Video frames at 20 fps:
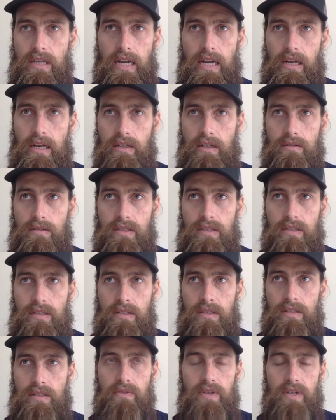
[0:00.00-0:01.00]

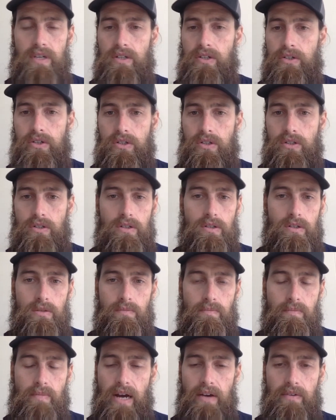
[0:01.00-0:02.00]
take a fish
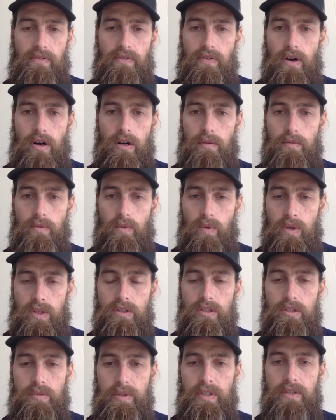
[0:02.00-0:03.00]
by far when
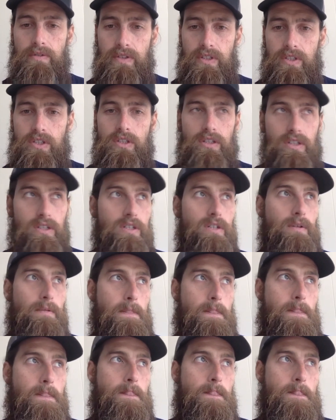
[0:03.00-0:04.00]
you're spear fishing.
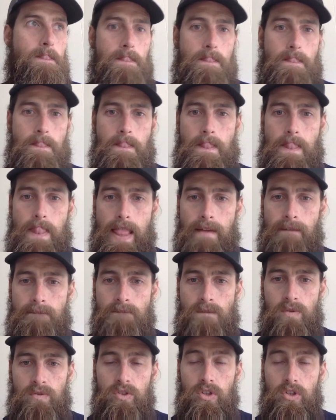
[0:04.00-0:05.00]

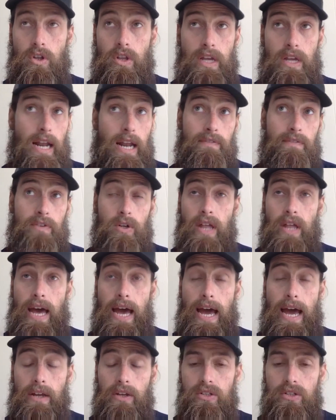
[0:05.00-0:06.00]
So then after
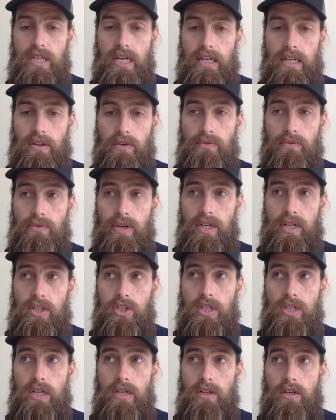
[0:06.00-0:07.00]
that, you take the
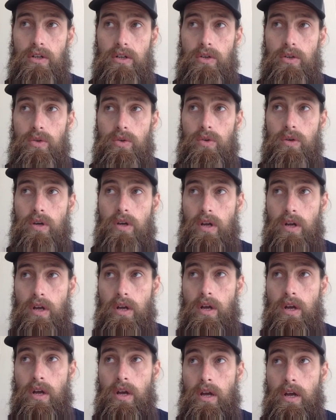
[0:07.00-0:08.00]
fish and you.
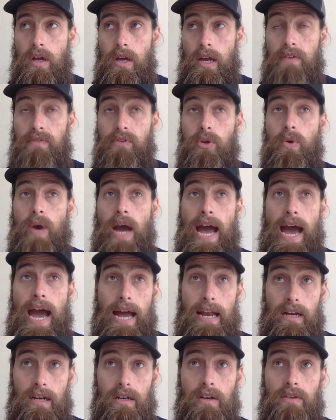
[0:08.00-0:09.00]
If you
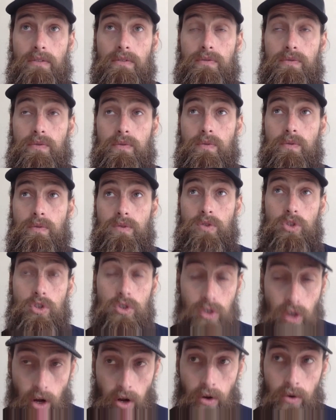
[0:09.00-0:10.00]
hadn't have
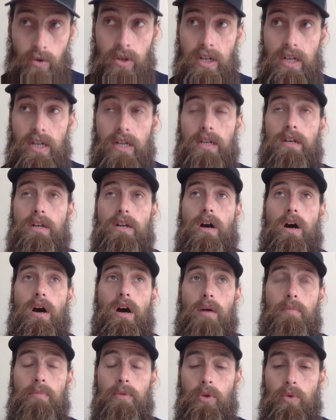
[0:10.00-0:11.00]
stoned it,
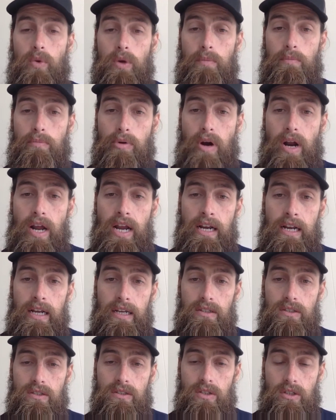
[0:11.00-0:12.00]
you would brain
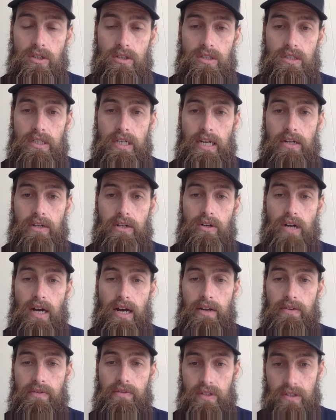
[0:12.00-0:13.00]
it. So you take your
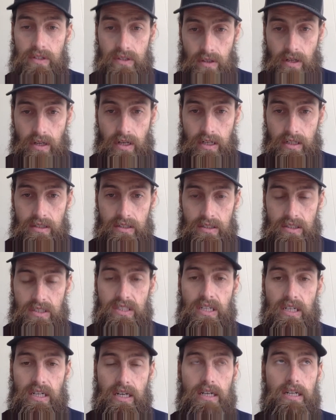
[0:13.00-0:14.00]
knife and
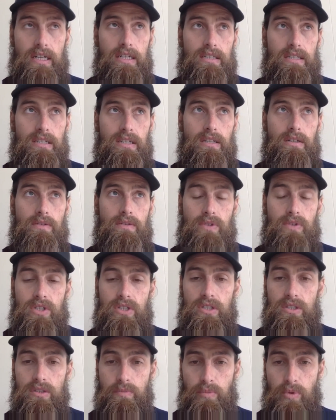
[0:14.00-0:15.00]
stick it into the
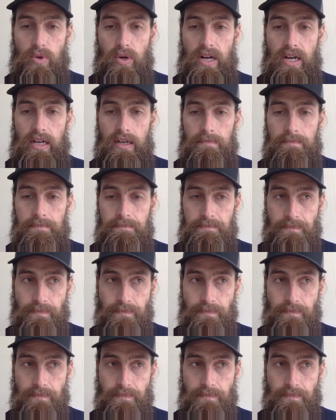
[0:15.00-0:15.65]
fish's brain